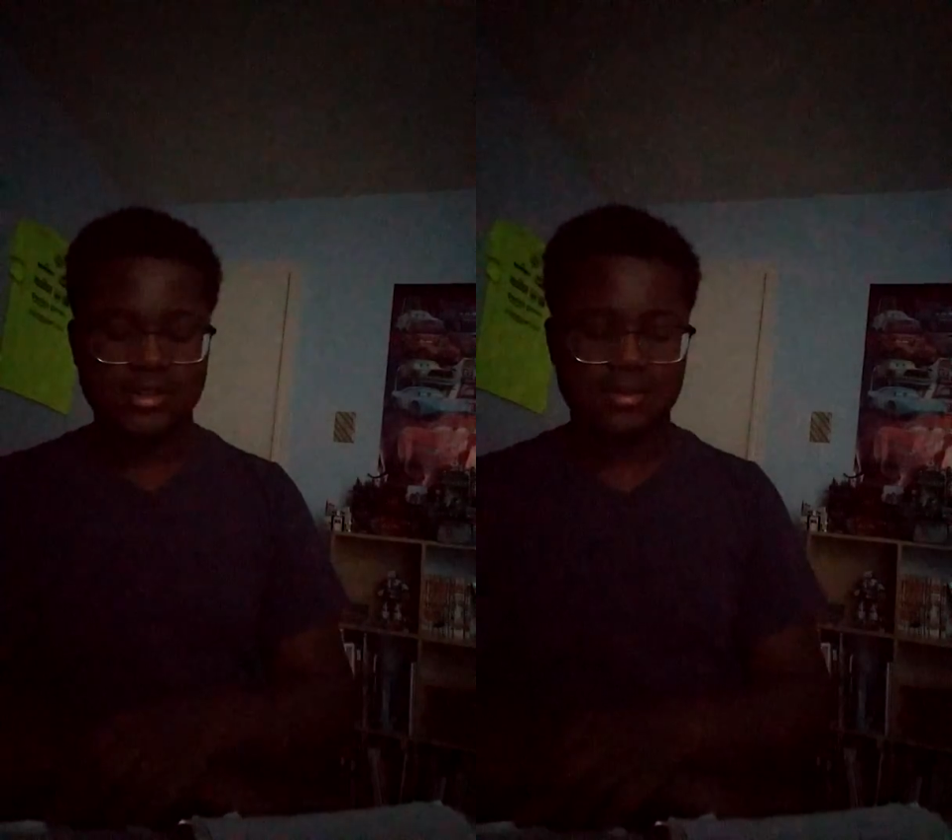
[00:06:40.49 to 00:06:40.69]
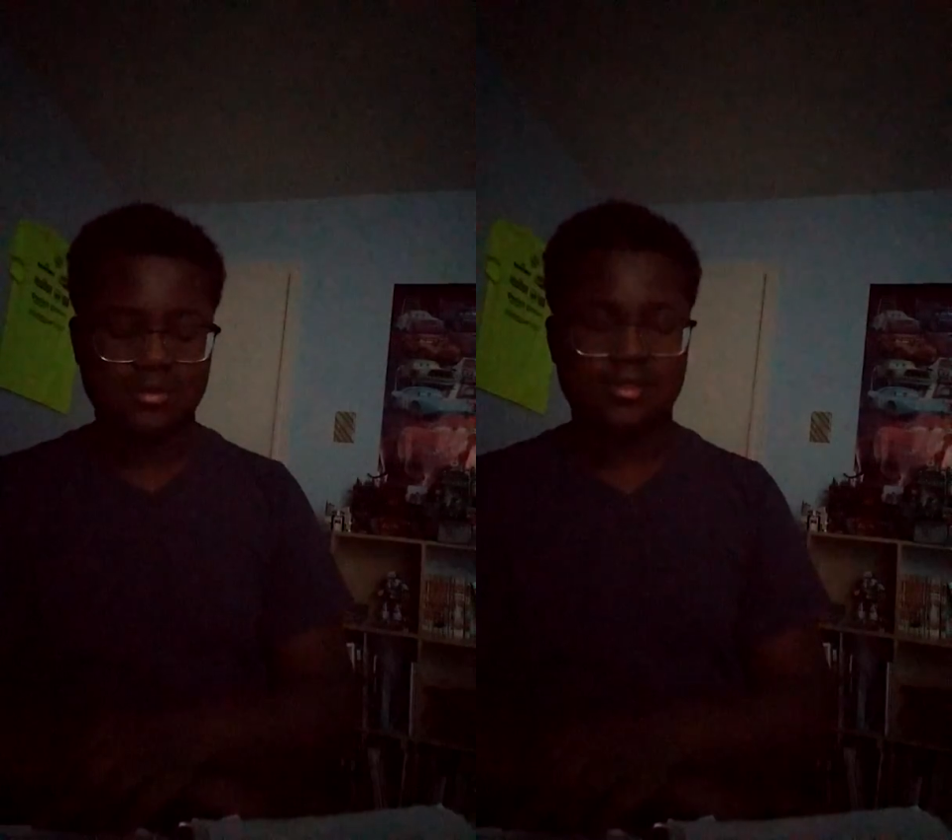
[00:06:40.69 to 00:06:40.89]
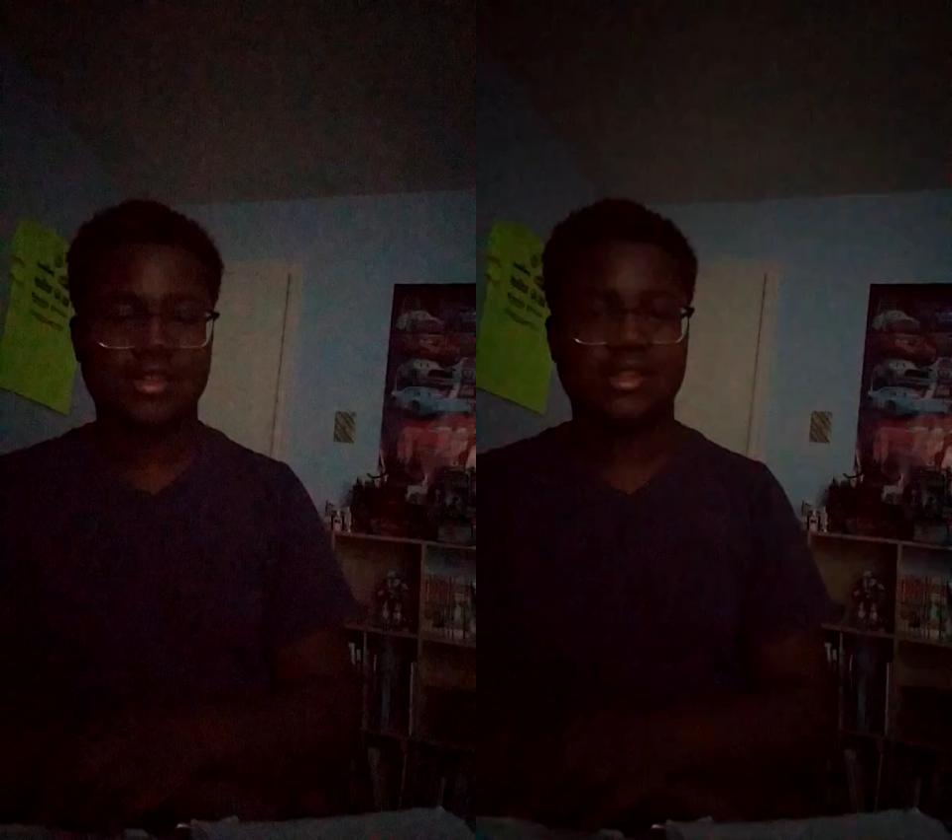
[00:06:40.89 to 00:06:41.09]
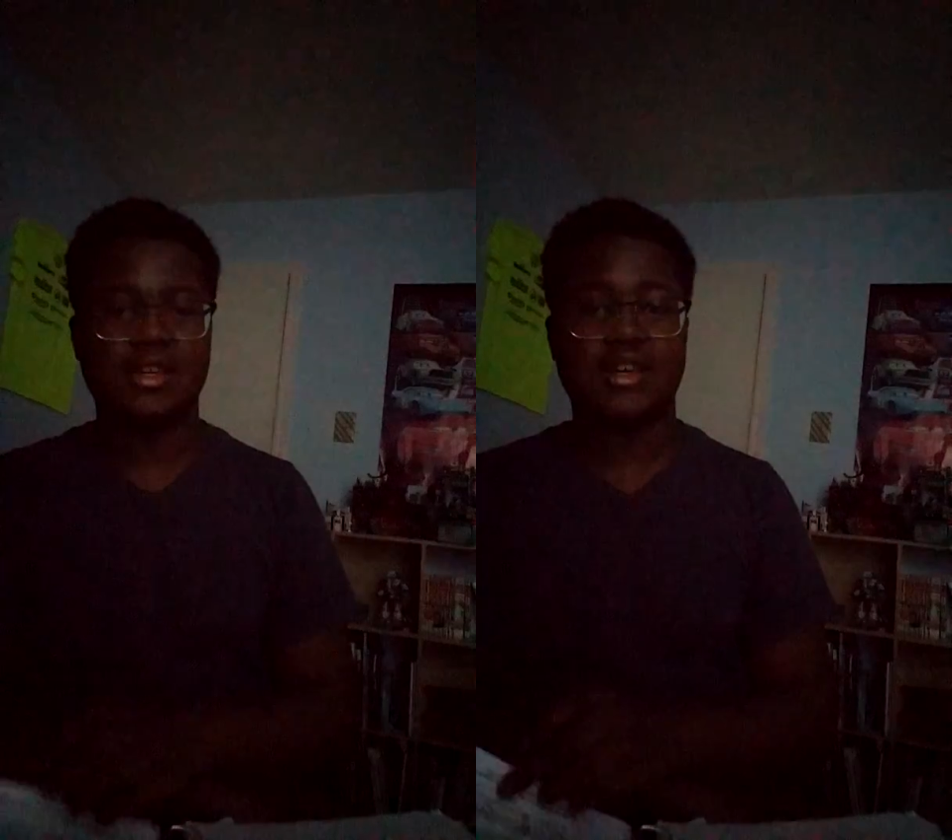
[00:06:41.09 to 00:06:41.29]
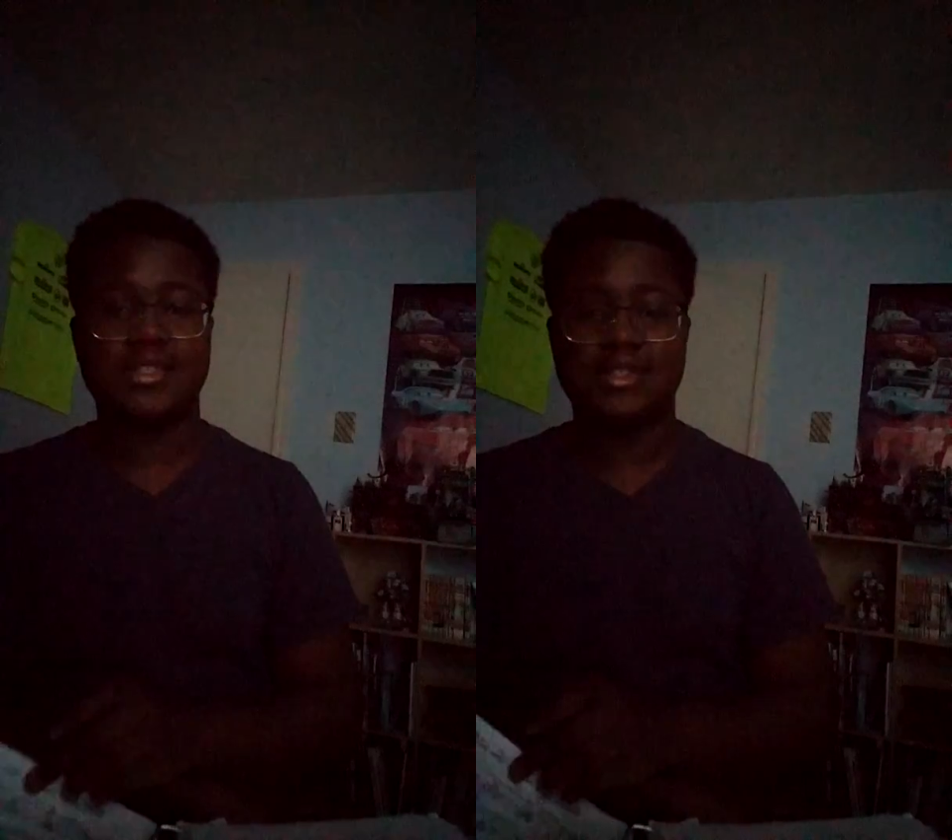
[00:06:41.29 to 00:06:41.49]
something like that
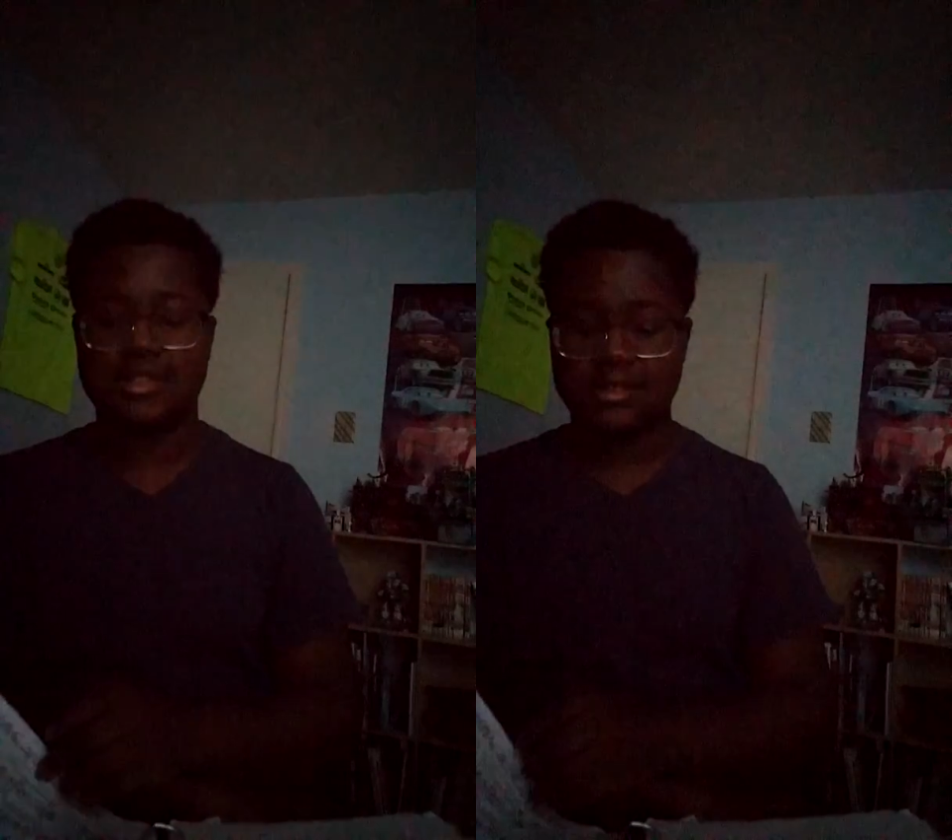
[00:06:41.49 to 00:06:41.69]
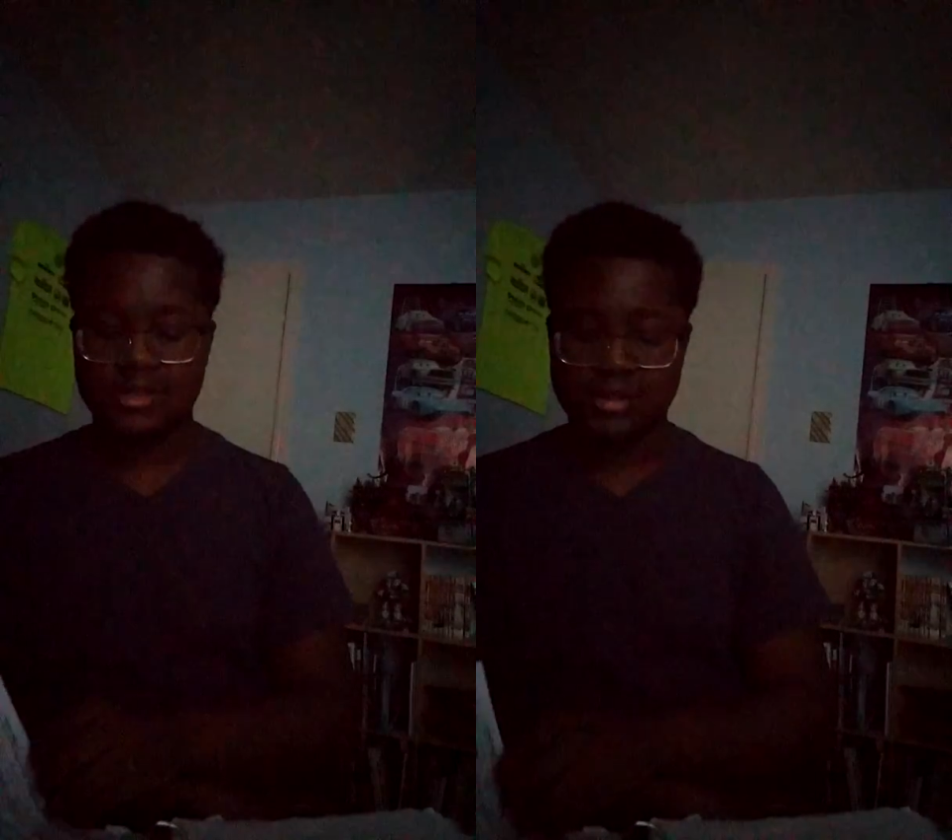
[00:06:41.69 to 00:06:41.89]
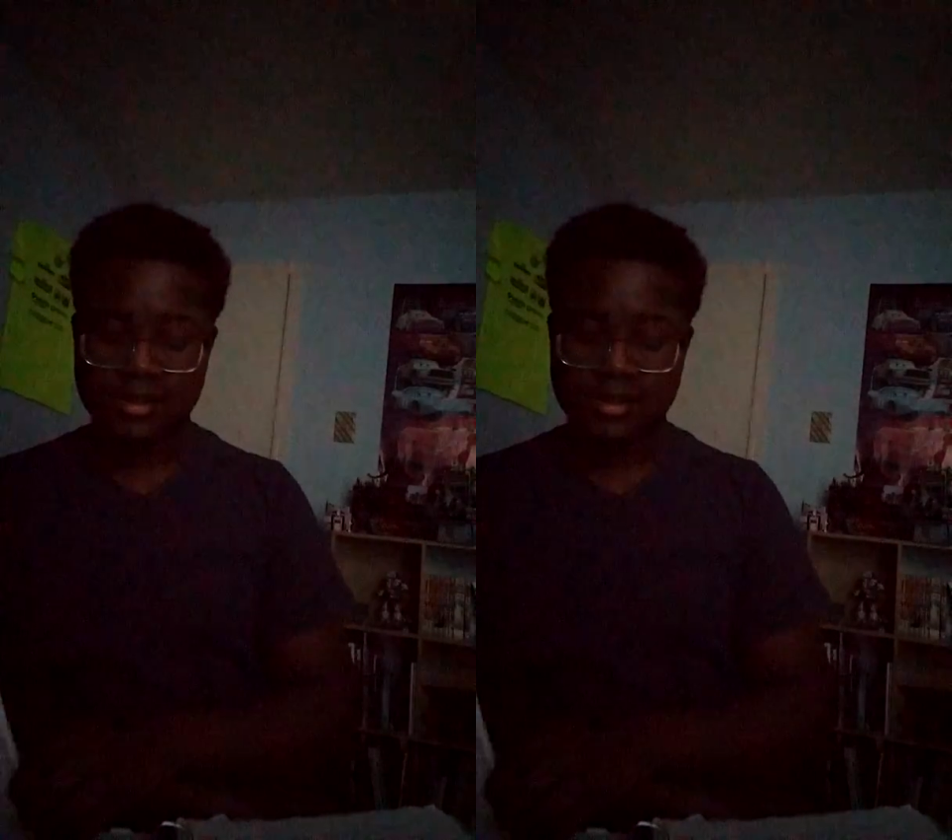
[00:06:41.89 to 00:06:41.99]
accidentally.